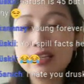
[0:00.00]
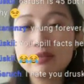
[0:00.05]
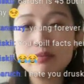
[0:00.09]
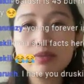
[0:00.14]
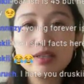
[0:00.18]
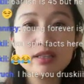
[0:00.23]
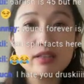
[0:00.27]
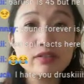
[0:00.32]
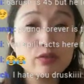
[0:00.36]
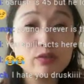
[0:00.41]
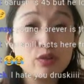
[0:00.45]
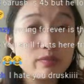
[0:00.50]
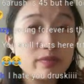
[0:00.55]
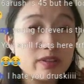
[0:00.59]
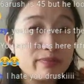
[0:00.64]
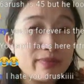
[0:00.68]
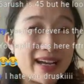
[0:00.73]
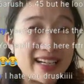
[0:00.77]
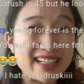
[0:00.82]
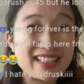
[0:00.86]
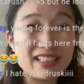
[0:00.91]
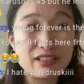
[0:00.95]
can be in the form of
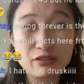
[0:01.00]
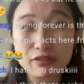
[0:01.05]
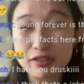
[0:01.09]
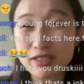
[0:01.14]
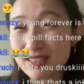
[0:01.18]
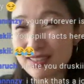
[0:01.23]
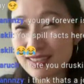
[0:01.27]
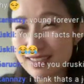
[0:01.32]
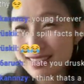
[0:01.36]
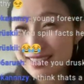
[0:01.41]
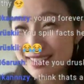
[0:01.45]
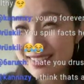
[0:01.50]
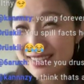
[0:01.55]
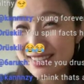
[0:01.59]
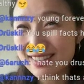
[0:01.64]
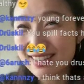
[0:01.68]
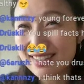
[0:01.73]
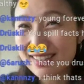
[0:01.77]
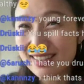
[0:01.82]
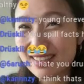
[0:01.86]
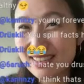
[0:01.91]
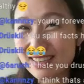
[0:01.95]
bacteria.
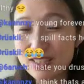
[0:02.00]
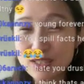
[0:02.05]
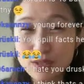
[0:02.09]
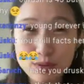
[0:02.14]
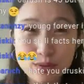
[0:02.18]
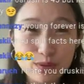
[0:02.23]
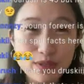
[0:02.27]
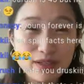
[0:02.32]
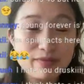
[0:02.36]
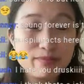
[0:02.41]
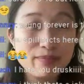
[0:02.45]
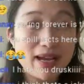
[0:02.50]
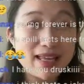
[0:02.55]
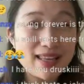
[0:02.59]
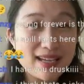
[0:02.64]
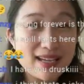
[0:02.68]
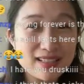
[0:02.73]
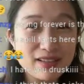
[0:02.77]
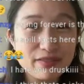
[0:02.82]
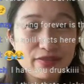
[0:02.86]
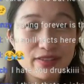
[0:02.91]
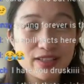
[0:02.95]
So by
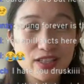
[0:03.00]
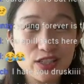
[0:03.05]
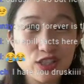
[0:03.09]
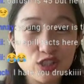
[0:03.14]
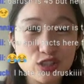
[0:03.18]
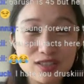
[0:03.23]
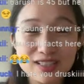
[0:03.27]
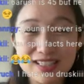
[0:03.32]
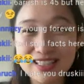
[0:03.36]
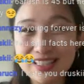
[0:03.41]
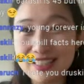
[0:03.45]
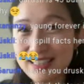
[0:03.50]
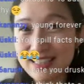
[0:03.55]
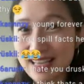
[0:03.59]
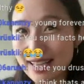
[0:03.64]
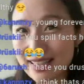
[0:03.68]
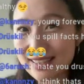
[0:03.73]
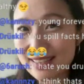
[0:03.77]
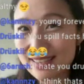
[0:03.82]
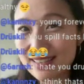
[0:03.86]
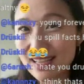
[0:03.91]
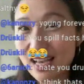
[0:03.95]
that definition,
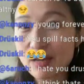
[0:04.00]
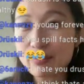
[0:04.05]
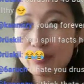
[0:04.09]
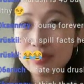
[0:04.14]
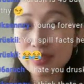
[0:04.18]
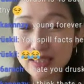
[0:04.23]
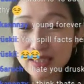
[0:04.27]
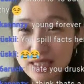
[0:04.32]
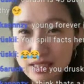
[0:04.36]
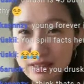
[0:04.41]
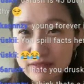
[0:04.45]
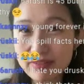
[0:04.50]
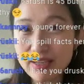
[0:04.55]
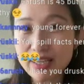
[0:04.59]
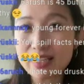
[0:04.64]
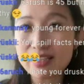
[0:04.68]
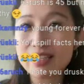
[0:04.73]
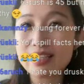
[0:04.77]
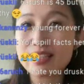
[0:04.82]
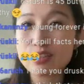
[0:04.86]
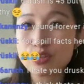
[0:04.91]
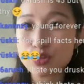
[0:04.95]
yes, I believe
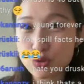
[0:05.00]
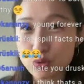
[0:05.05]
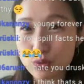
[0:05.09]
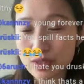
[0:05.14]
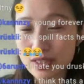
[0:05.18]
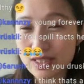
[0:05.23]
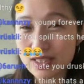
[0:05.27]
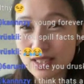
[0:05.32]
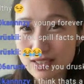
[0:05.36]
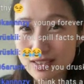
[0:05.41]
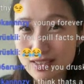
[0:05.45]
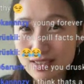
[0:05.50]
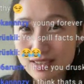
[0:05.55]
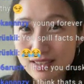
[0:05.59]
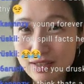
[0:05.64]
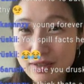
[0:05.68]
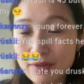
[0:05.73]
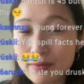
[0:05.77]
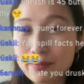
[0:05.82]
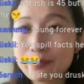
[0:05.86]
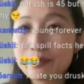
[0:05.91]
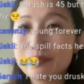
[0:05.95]
aliens do exist.
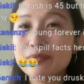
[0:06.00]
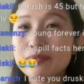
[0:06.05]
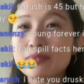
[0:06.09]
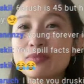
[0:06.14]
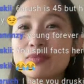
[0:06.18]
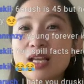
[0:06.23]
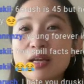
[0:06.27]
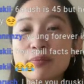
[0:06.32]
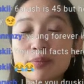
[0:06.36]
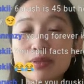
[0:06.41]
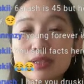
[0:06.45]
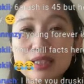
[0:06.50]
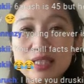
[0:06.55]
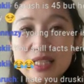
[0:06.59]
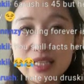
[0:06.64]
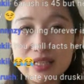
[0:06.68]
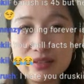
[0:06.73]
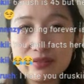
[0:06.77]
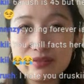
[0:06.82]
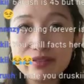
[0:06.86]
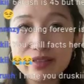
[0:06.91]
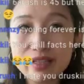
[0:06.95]
I
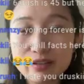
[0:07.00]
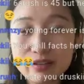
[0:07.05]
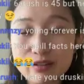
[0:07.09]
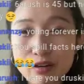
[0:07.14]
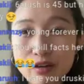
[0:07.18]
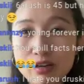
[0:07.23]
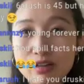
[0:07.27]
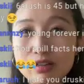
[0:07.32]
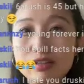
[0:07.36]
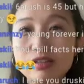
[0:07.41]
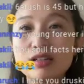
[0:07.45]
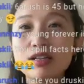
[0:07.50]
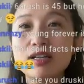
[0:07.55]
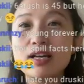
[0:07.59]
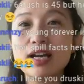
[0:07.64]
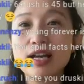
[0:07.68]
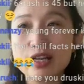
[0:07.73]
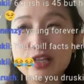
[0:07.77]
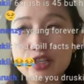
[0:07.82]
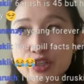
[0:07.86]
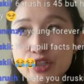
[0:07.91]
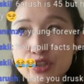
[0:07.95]
believe there are
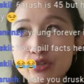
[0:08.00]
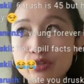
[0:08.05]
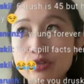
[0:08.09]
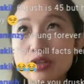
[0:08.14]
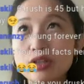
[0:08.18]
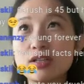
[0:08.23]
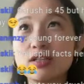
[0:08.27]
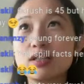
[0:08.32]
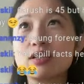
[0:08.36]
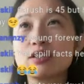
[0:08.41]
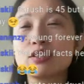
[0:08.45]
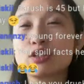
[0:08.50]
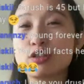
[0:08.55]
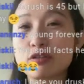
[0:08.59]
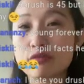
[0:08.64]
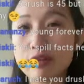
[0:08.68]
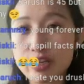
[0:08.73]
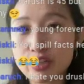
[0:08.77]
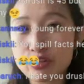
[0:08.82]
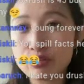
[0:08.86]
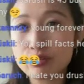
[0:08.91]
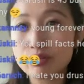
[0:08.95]

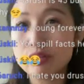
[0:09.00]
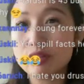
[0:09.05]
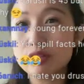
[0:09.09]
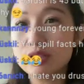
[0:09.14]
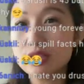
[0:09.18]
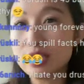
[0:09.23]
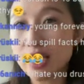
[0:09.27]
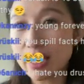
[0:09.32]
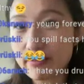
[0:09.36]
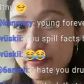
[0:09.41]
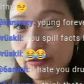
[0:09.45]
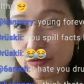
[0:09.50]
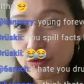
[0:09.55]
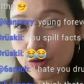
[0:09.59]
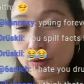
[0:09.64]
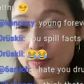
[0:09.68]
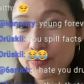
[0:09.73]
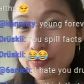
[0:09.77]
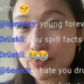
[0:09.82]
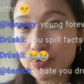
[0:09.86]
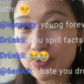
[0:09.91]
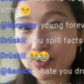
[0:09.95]
extraterrestrial life
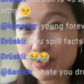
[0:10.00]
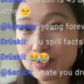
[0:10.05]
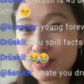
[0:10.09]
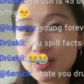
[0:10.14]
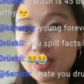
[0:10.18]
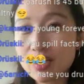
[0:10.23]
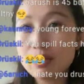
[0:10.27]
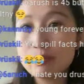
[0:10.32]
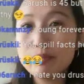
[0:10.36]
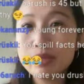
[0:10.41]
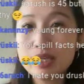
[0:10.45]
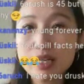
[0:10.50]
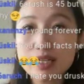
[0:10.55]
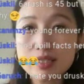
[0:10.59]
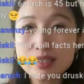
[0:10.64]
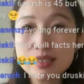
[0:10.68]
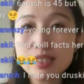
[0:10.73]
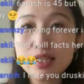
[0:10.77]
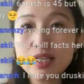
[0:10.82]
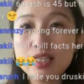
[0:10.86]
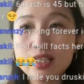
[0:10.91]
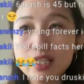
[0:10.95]
forms because
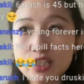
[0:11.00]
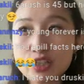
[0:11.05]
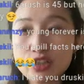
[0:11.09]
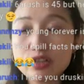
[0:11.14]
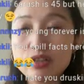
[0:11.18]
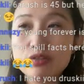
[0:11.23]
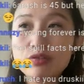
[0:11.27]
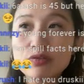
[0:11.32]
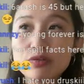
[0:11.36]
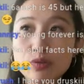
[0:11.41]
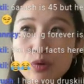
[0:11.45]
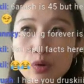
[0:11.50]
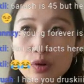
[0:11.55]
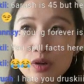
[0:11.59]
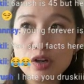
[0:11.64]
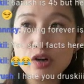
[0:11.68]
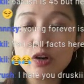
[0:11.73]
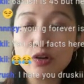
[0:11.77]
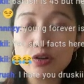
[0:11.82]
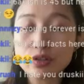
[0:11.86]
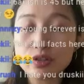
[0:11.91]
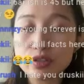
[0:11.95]
the conditions for
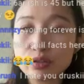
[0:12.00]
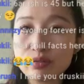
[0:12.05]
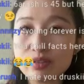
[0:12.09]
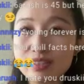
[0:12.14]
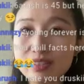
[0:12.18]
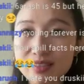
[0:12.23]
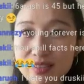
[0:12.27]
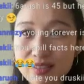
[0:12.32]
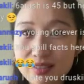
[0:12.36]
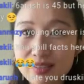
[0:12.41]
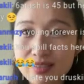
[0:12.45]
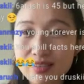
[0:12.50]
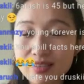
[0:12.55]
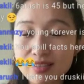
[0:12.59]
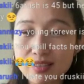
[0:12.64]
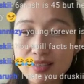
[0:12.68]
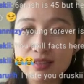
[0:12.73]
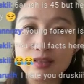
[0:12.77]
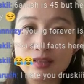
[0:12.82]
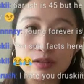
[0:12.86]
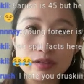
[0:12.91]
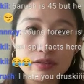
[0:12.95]
Earth to exist,
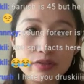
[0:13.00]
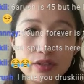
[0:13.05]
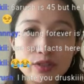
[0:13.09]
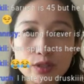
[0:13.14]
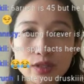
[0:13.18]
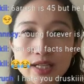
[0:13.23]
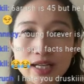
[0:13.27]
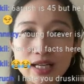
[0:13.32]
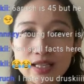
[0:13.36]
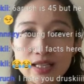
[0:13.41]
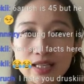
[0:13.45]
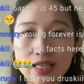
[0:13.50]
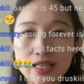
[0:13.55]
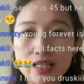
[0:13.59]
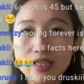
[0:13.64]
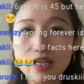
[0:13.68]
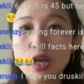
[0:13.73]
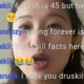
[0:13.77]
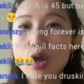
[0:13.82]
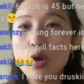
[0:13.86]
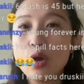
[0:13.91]
if you look at like